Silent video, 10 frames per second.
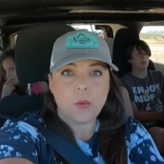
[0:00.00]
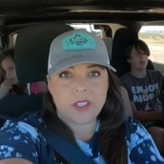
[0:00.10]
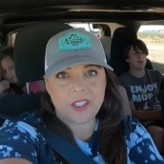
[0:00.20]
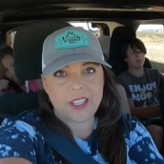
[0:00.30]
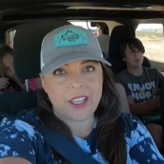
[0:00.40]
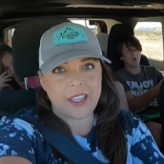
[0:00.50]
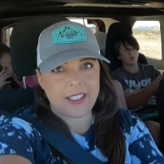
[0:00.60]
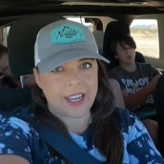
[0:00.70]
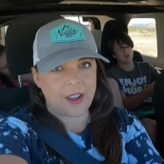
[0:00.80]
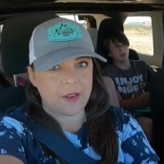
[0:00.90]
We're still
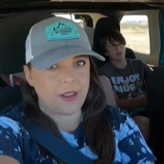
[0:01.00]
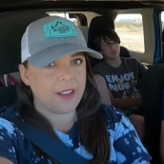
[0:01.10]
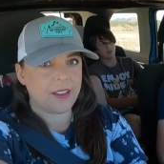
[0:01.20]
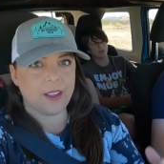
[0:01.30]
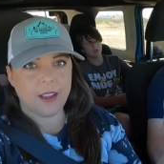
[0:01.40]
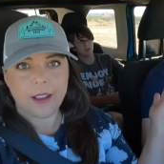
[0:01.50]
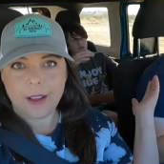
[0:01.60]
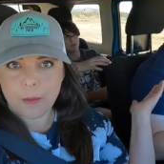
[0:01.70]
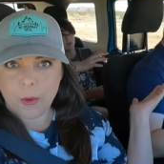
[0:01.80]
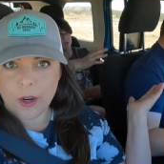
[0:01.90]
nailing down
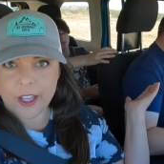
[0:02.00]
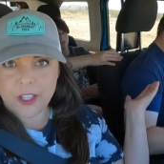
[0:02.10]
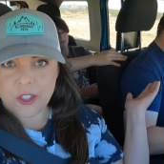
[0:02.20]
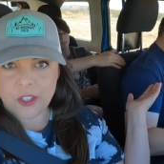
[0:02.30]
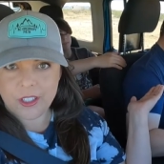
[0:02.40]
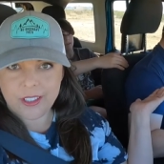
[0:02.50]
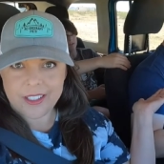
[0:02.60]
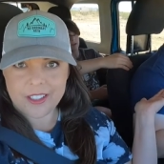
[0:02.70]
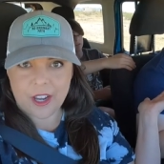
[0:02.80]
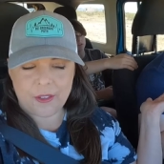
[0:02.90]
mortgage
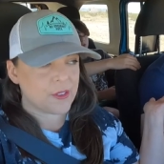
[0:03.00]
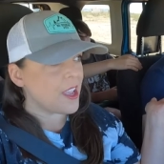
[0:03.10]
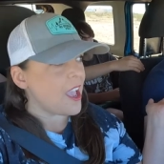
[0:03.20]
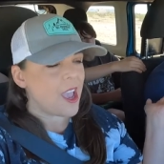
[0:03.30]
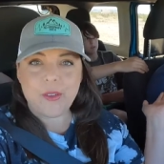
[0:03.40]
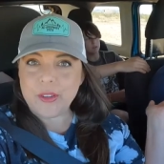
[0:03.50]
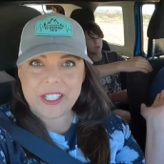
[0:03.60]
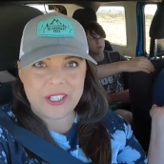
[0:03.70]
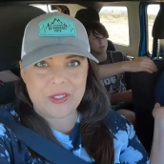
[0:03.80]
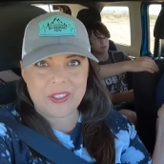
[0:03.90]
stuff.
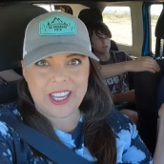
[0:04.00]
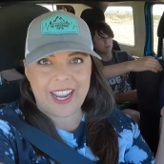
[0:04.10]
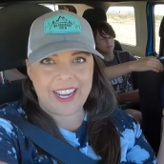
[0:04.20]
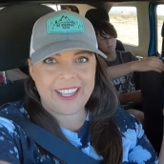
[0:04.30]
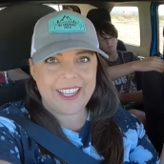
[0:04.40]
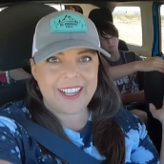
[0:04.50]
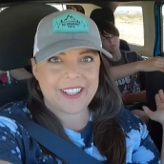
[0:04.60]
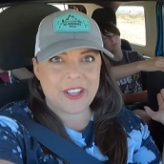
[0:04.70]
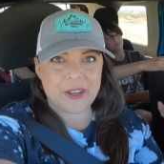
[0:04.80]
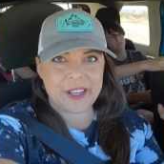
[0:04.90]
Every single day,
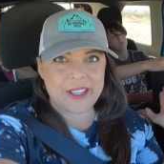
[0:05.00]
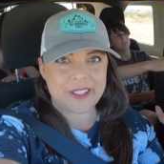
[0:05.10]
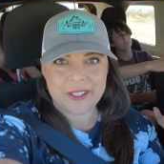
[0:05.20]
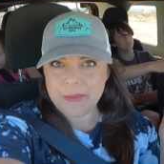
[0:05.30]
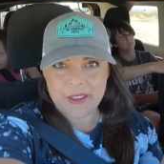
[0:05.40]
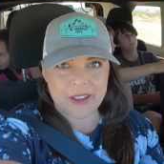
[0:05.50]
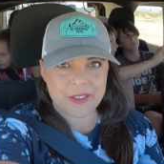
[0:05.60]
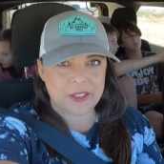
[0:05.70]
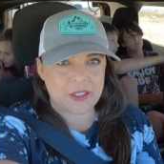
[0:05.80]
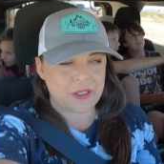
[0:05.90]
there is something
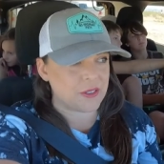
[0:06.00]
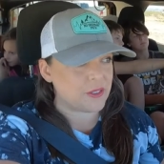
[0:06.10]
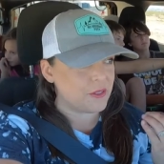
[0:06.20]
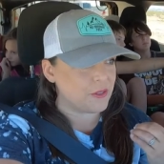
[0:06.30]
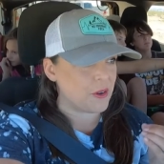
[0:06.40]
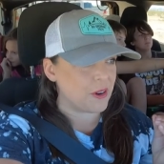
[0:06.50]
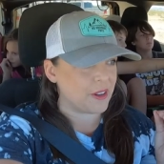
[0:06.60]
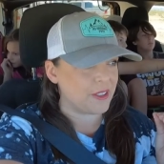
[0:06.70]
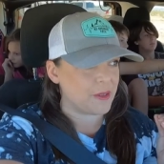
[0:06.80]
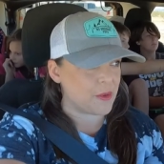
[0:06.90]
else to do
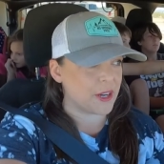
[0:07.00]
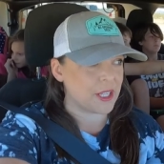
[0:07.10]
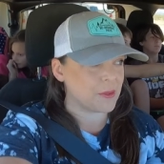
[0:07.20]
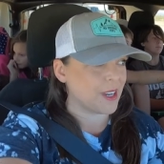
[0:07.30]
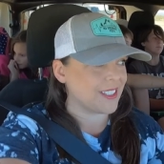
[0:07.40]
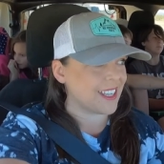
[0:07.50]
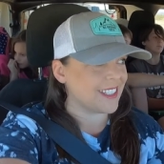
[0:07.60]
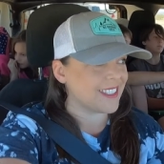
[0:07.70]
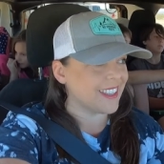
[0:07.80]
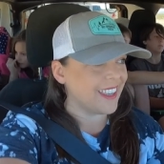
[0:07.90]
for the mortgage
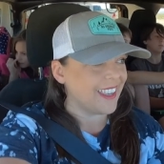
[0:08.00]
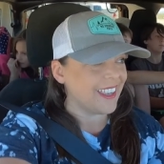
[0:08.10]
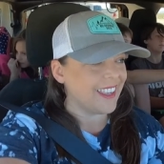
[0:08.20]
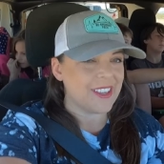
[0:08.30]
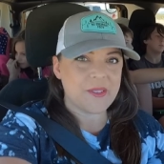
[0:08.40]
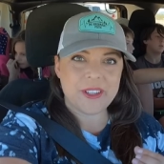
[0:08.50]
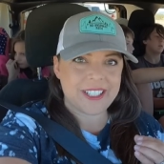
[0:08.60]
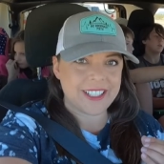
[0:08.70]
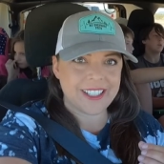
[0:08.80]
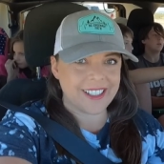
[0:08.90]
process, which